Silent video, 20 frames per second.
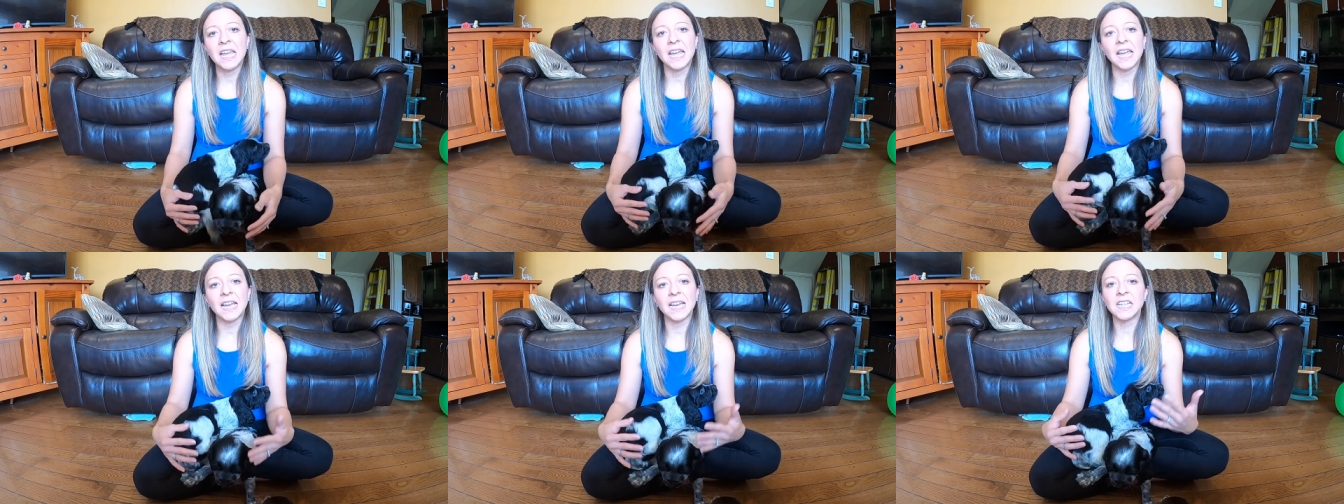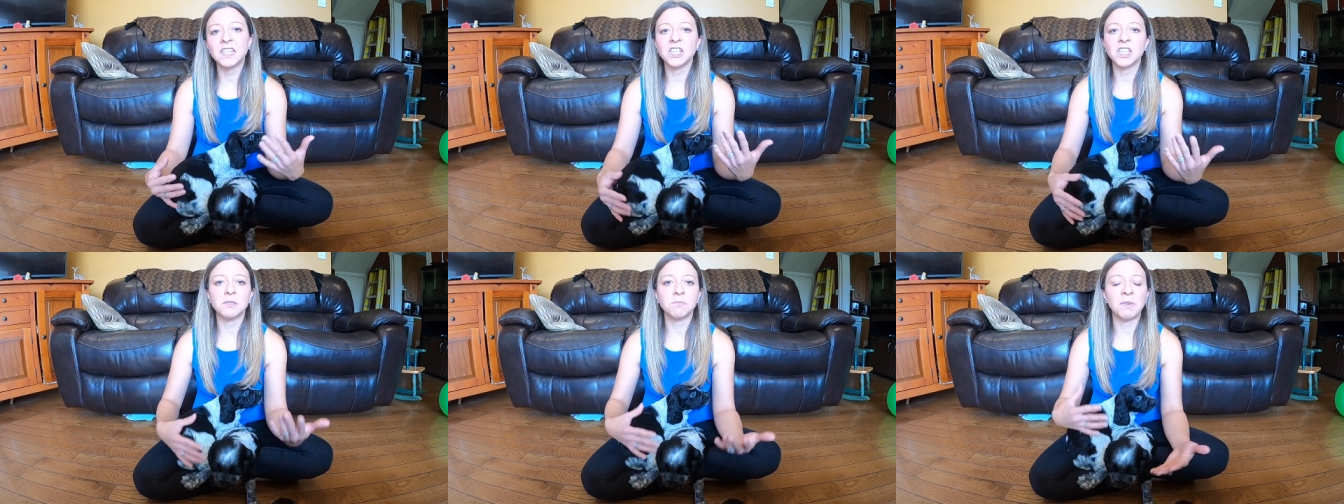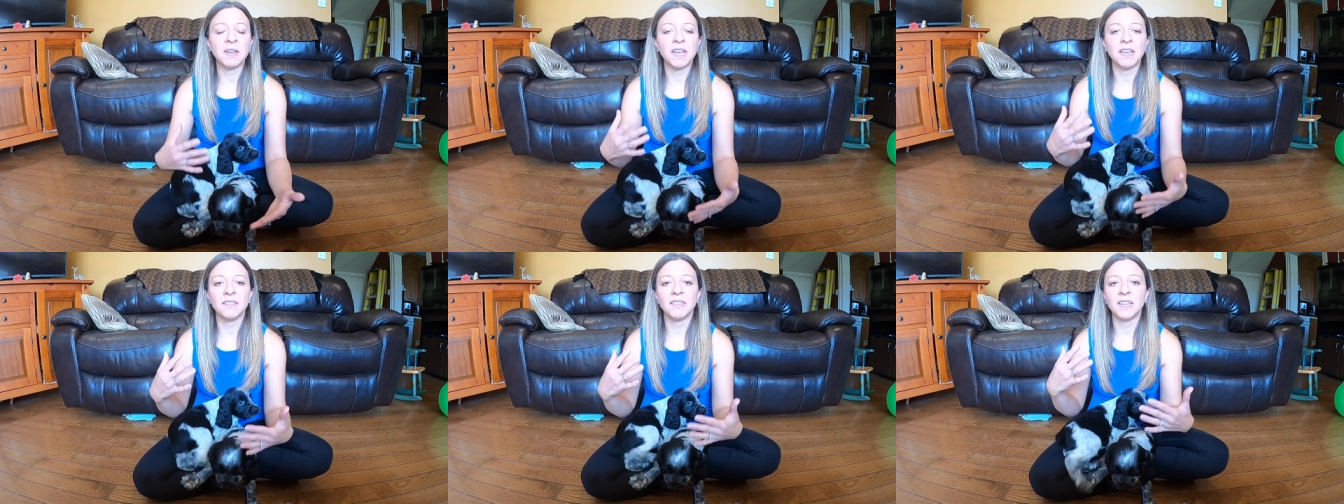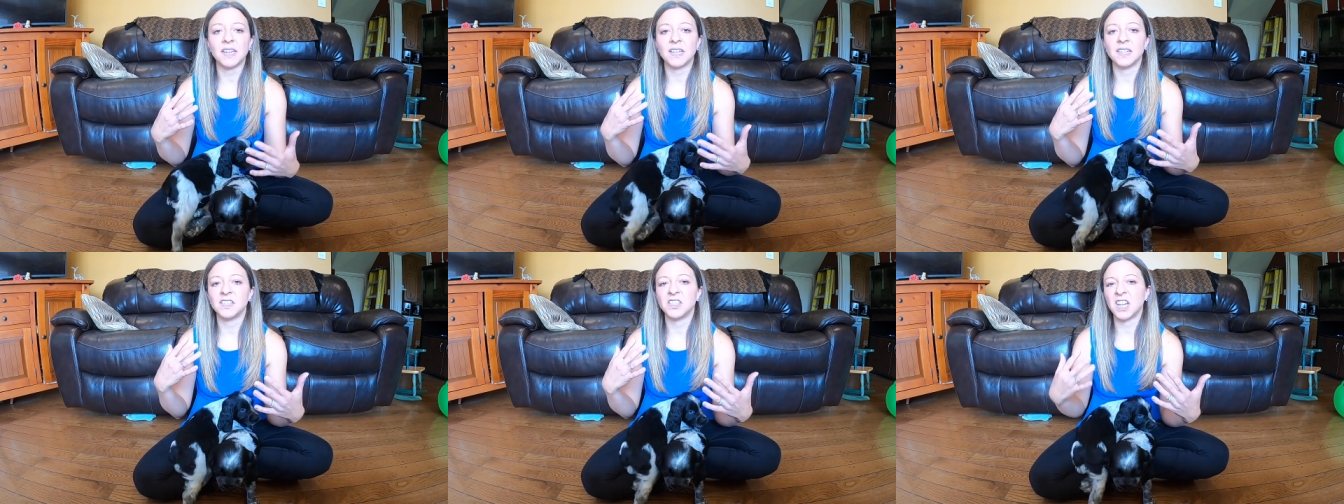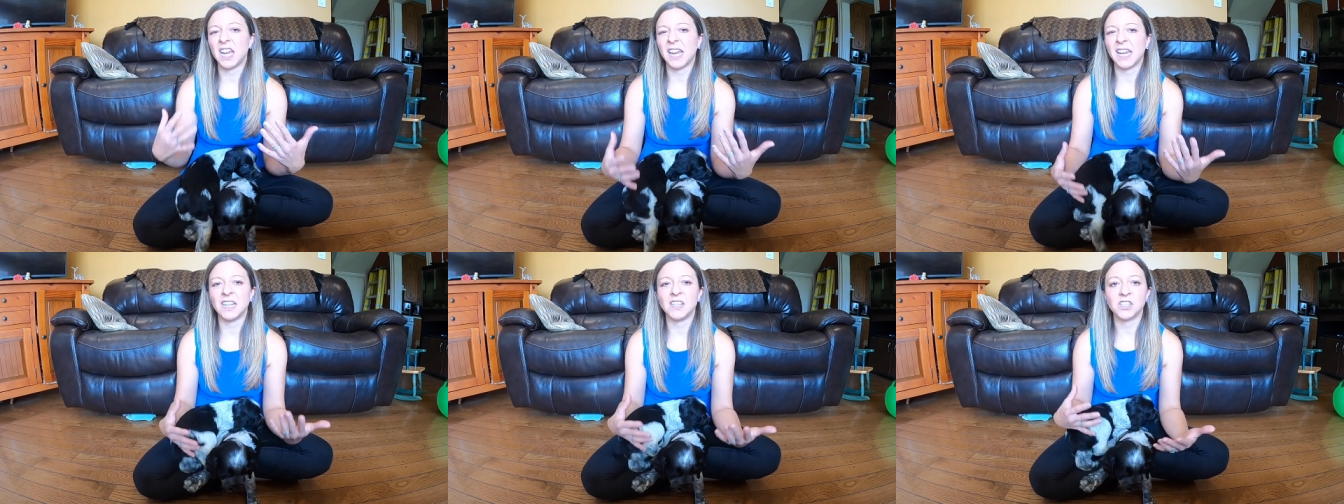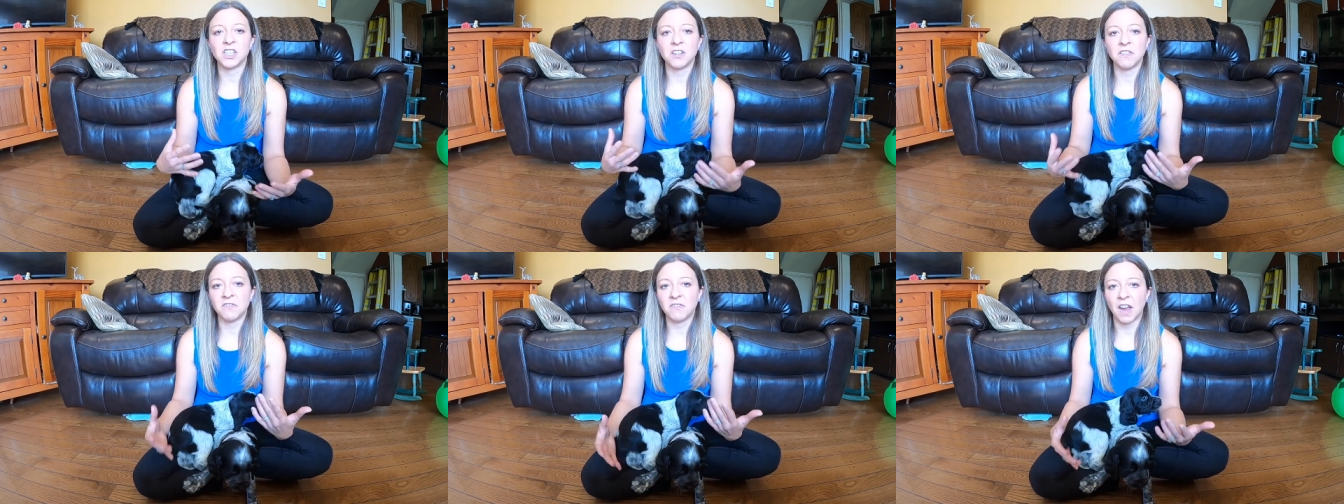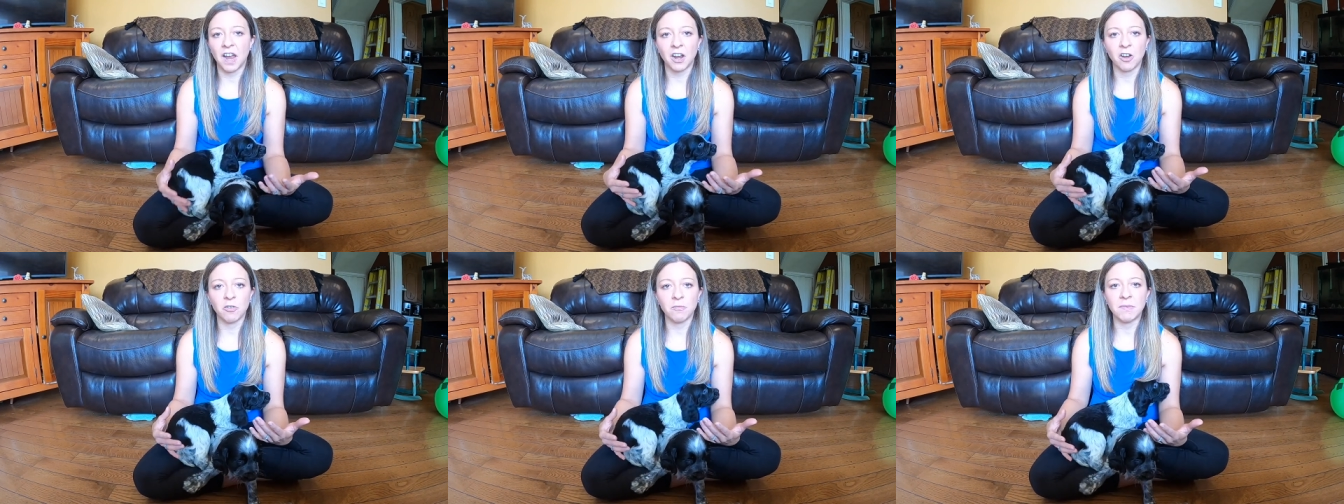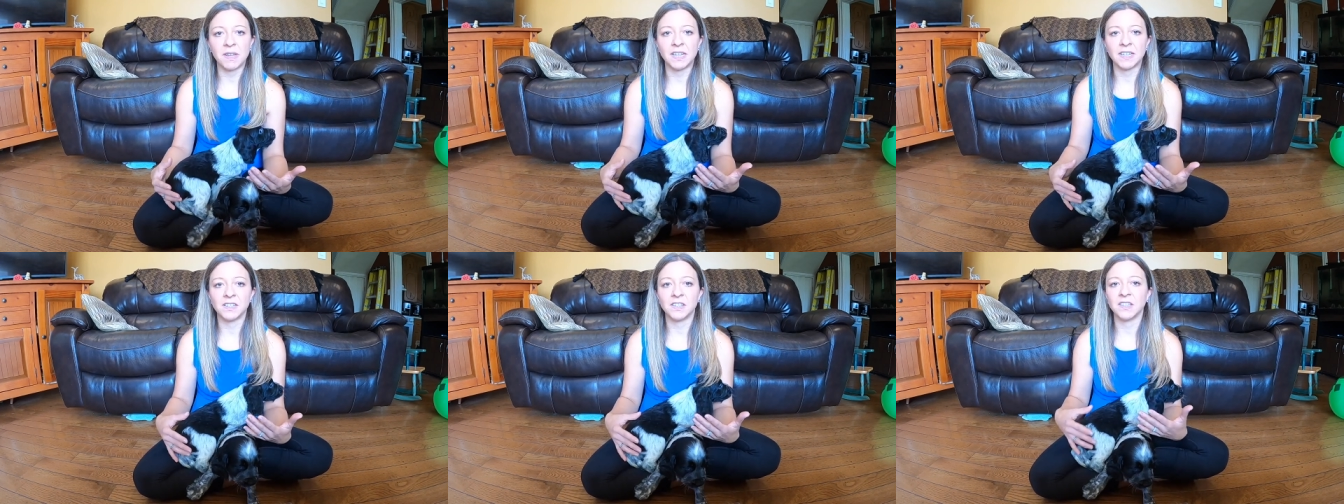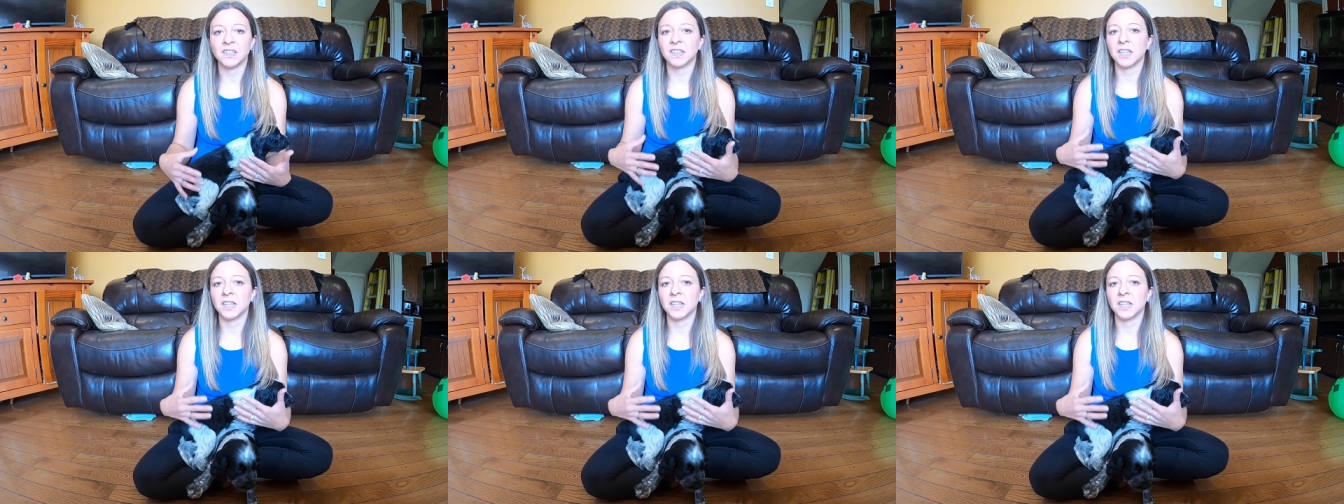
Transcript: it can just be the change in environment,